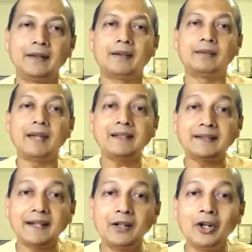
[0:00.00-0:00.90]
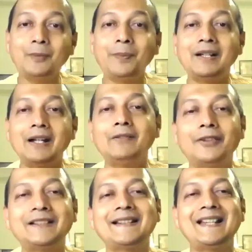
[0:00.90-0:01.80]
That cannot be done
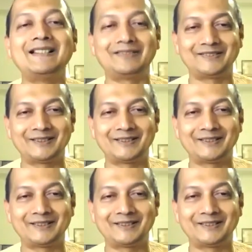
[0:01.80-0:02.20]
for the self.